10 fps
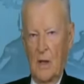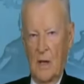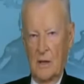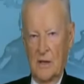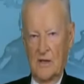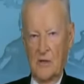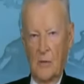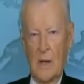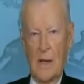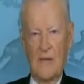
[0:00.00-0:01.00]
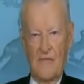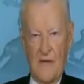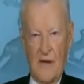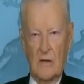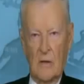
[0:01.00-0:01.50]
and this will
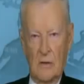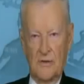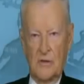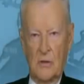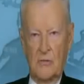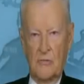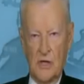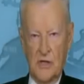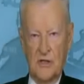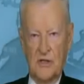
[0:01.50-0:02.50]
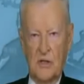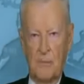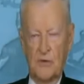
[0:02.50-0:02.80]
affect also Russia's